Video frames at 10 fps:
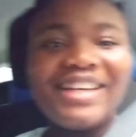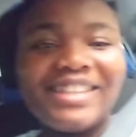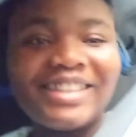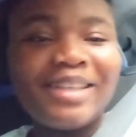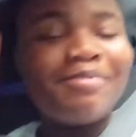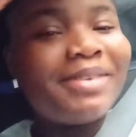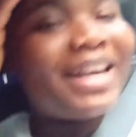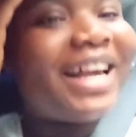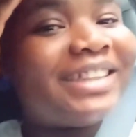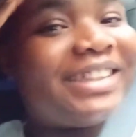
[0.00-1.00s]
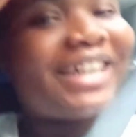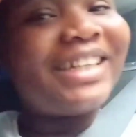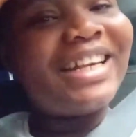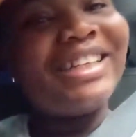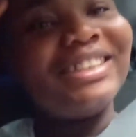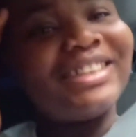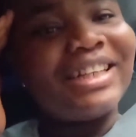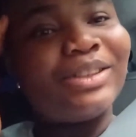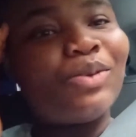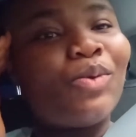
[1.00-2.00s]
he's sleeping and Daniel is
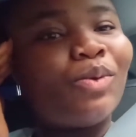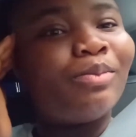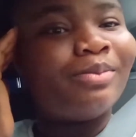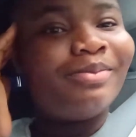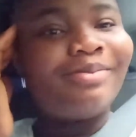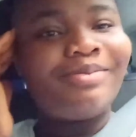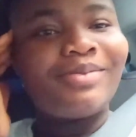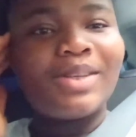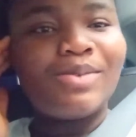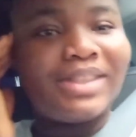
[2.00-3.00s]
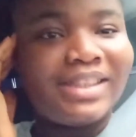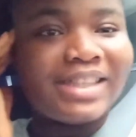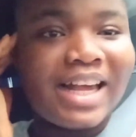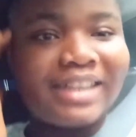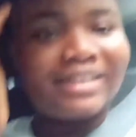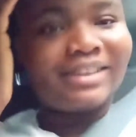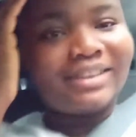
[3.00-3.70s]
at home with his aunt.